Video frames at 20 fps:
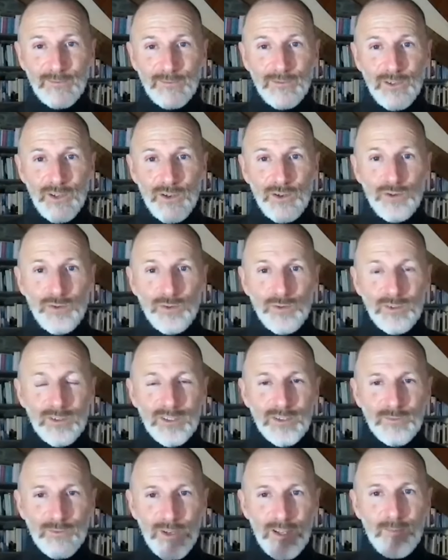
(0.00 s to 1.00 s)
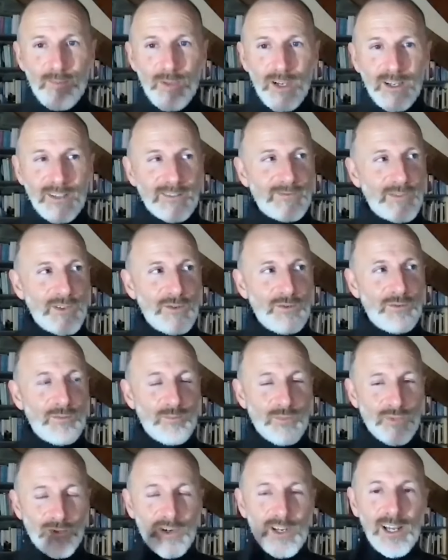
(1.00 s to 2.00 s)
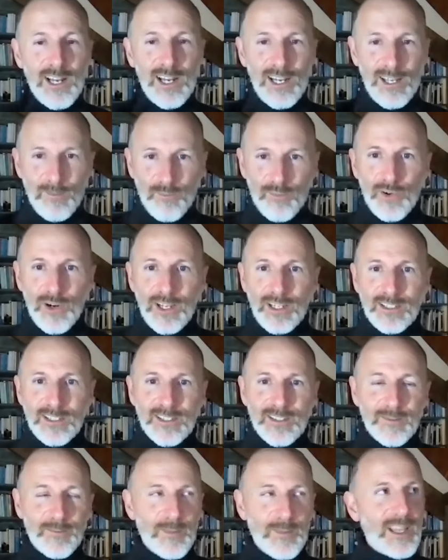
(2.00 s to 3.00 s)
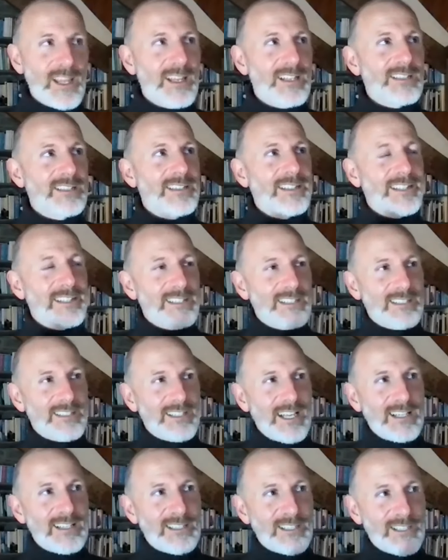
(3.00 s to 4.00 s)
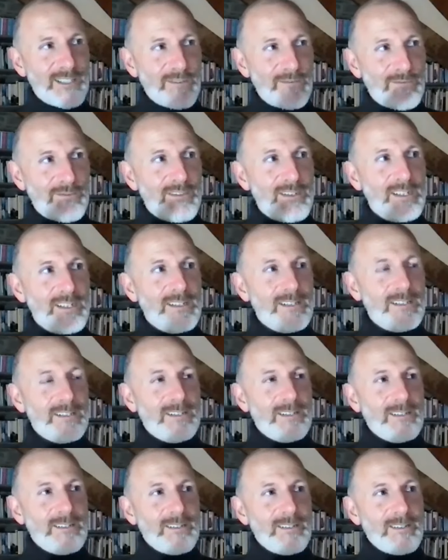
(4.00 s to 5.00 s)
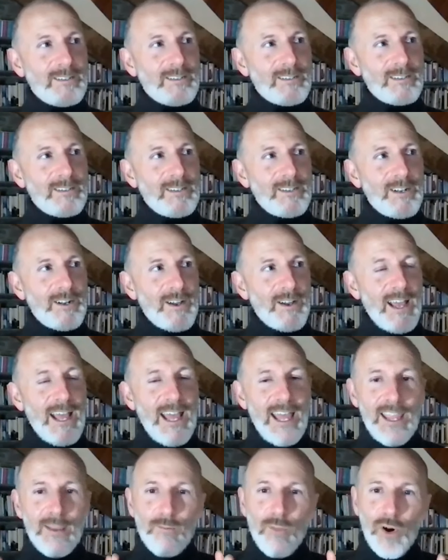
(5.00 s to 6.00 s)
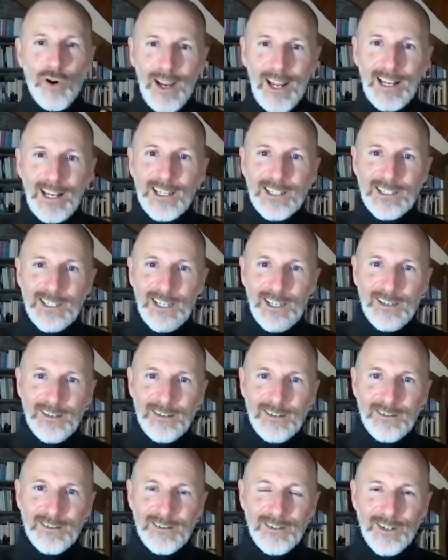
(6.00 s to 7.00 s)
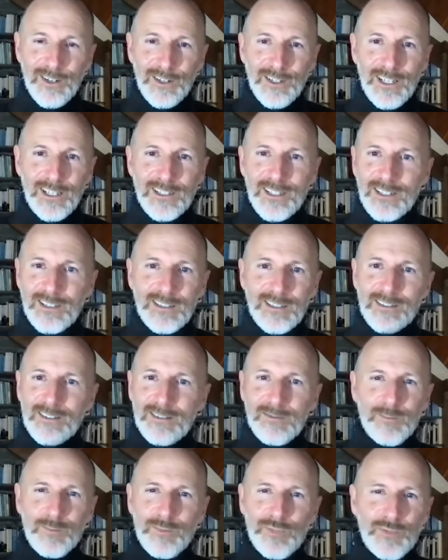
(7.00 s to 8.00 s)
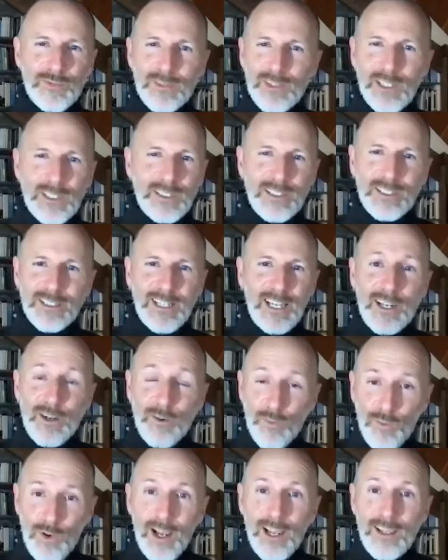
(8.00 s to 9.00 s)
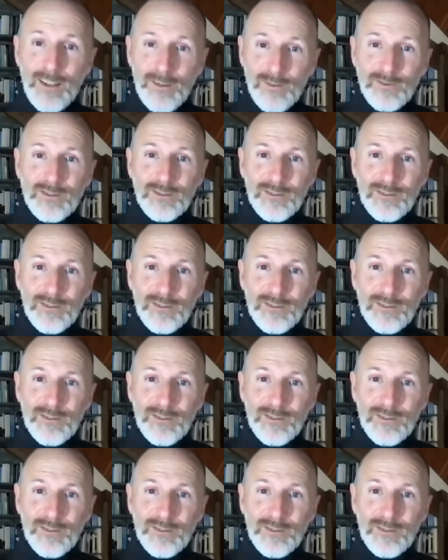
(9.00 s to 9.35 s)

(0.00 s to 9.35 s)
view, the rebirth view, really brings to me is this sense of, you know, amorality, you know, and that doesn't, doesn't take away,